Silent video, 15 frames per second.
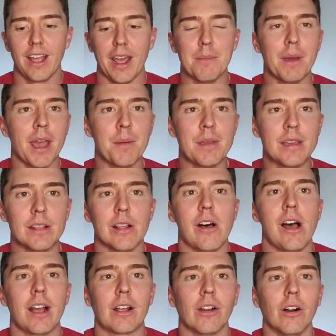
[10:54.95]
And maybe hit
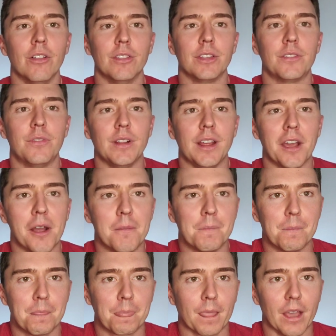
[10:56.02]
like on this video
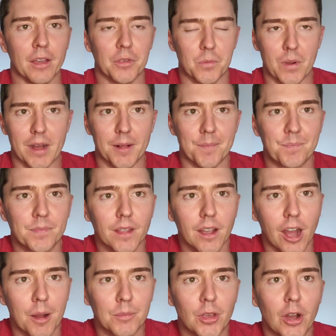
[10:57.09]
as well.
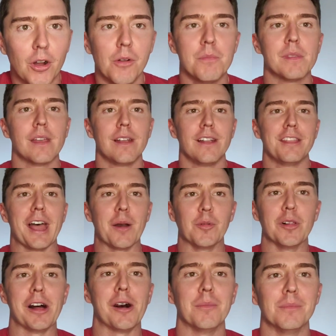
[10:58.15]
I'm told that
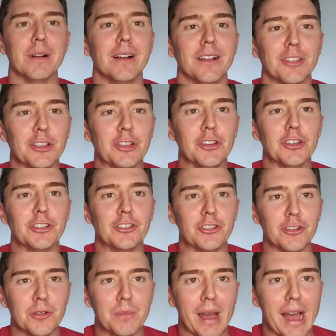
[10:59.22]
will help the
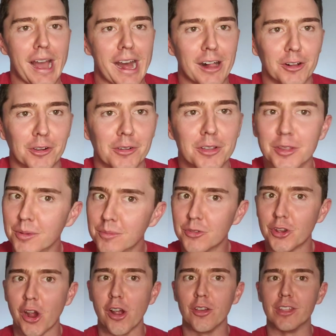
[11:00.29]
YouTube algorithm
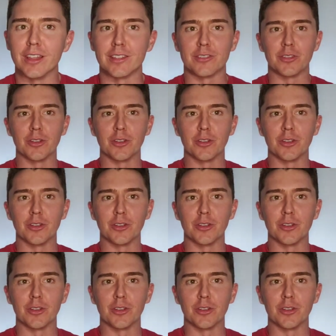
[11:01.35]
show this